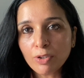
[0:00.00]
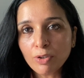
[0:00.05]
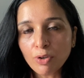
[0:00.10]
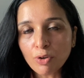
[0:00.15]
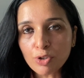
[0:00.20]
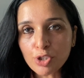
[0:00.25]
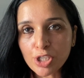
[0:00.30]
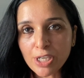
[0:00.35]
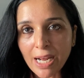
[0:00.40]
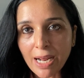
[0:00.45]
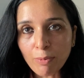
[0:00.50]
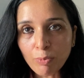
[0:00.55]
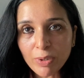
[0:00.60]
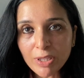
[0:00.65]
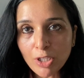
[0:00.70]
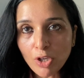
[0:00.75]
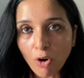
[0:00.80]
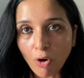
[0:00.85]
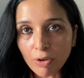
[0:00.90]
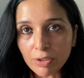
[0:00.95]
share with
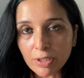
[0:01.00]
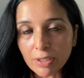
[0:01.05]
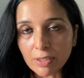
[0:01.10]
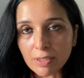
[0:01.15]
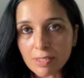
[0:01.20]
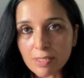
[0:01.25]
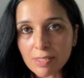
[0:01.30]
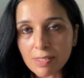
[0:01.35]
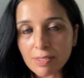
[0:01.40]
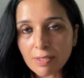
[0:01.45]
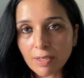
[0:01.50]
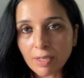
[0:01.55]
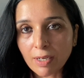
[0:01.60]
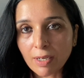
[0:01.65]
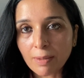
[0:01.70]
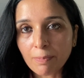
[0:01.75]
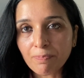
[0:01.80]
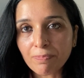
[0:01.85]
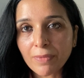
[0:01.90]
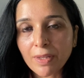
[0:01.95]
the audience
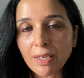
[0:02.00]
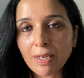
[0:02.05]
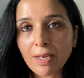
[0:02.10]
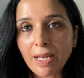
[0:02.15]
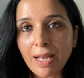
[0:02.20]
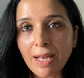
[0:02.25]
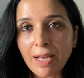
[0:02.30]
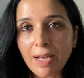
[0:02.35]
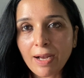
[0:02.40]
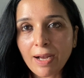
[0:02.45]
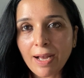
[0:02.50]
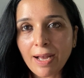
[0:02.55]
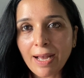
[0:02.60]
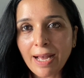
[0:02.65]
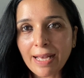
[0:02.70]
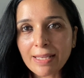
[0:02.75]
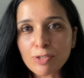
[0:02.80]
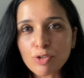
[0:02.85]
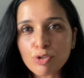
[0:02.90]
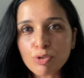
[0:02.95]

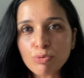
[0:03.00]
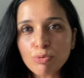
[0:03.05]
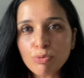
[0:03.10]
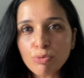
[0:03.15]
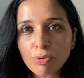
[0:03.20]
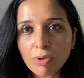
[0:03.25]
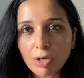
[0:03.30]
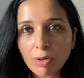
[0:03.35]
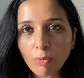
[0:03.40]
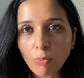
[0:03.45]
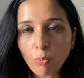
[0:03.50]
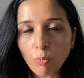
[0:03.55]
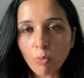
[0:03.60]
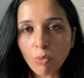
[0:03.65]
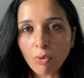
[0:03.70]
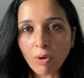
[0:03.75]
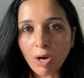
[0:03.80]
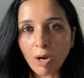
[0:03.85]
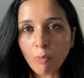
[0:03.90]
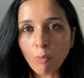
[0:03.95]
as to
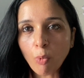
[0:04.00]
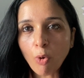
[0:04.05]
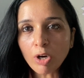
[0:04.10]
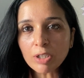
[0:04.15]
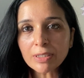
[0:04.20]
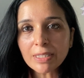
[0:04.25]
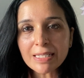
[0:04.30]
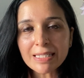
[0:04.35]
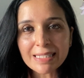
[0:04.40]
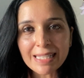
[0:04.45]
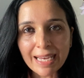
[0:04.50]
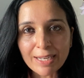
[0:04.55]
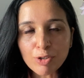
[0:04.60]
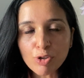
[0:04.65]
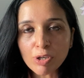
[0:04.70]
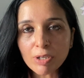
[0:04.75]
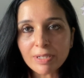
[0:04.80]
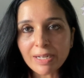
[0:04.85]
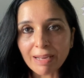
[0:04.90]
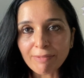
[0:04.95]
what the
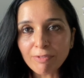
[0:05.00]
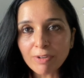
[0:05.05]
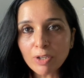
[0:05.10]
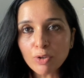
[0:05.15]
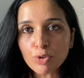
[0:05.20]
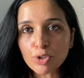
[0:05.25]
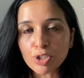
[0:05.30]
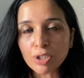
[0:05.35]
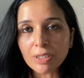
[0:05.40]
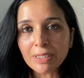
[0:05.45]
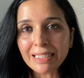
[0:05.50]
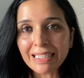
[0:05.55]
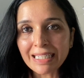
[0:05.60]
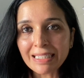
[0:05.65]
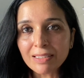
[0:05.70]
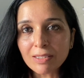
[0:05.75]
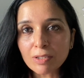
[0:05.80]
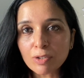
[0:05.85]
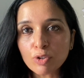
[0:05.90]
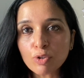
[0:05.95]
sexual revolution
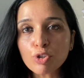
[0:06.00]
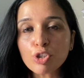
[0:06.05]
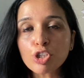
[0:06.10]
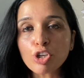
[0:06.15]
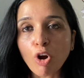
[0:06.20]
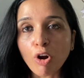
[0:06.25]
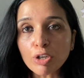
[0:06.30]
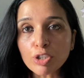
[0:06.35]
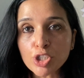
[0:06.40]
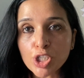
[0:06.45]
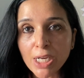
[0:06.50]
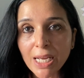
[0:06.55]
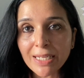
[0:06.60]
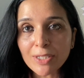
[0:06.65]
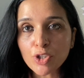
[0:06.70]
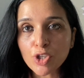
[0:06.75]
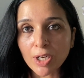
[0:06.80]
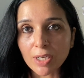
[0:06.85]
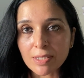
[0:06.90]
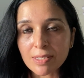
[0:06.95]
did to
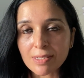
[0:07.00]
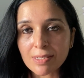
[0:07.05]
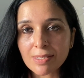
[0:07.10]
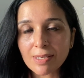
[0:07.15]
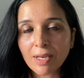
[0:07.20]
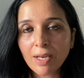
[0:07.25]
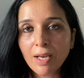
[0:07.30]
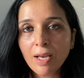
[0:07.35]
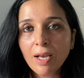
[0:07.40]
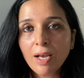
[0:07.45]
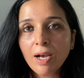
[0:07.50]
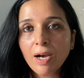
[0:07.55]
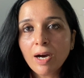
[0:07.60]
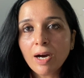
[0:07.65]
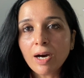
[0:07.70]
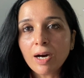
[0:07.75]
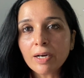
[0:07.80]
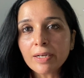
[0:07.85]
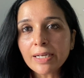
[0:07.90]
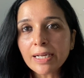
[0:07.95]
shortchange us
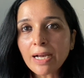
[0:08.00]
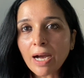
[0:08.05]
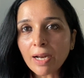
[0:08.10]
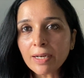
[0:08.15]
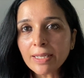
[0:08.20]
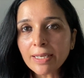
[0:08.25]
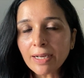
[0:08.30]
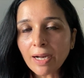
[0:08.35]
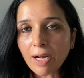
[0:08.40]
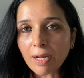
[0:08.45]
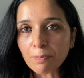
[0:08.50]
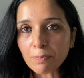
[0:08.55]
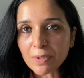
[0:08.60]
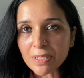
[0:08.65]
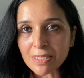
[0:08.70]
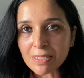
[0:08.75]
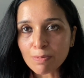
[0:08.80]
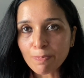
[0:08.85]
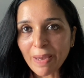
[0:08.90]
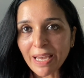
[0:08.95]
regarding our
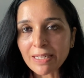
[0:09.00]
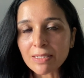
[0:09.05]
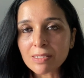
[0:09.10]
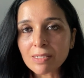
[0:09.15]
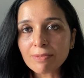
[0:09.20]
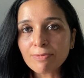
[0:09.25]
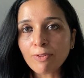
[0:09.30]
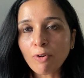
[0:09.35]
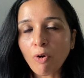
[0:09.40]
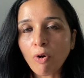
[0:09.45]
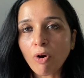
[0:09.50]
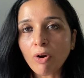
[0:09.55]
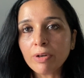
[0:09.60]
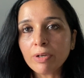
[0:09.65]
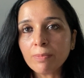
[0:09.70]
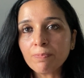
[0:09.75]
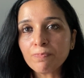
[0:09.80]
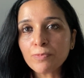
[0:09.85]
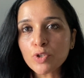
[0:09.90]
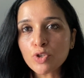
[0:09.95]
perspective
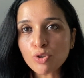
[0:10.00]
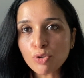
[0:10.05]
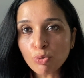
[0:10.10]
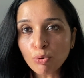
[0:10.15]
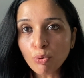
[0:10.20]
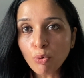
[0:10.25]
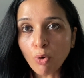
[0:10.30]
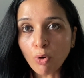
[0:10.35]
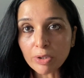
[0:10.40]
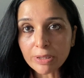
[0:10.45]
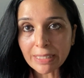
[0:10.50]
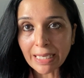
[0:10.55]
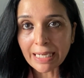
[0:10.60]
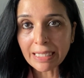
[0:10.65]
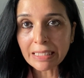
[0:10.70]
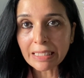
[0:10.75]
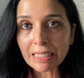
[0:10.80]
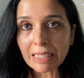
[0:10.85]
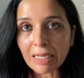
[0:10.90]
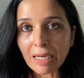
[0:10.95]
on true,
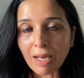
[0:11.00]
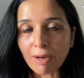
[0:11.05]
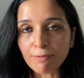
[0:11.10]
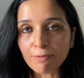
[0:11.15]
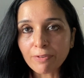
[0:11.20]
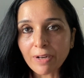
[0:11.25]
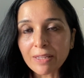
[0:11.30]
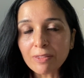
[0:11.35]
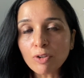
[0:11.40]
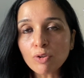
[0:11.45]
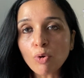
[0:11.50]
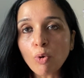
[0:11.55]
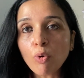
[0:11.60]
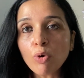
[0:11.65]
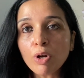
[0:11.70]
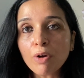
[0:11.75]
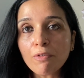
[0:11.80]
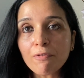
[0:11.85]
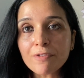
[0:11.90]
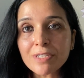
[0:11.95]
authentic love and the
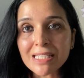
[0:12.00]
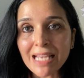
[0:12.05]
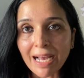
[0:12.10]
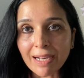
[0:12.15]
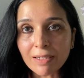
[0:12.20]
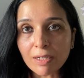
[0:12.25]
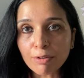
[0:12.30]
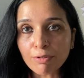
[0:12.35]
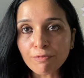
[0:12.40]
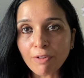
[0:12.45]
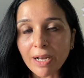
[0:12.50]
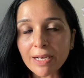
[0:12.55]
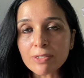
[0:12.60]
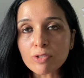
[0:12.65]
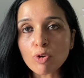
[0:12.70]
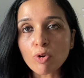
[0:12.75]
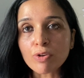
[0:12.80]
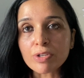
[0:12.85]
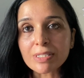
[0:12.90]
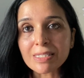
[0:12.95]
role of sacrifice
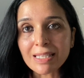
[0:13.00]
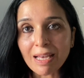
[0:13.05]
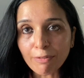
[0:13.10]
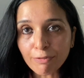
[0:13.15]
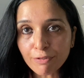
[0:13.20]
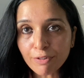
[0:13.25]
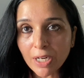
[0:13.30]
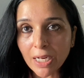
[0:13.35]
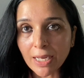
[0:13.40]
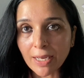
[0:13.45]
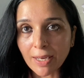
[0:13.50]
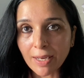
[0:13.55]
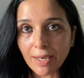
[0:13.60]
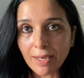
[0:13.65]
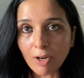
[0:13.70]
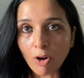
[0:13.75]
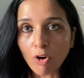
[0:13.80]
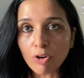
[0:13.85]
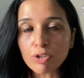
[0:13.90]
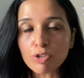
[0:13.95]
or suffering
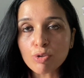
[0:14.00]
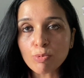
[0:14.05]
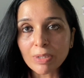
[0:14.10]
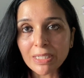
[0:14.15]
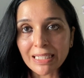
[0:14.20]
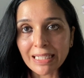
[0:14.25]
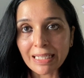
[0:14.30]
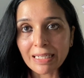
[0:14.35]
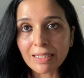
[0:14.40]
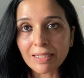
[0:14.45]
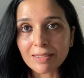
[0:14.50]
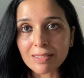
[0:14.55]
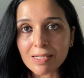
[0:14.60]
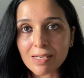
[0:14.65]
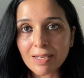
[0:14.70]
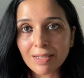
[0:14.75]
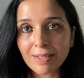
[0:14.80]
in order to attain it.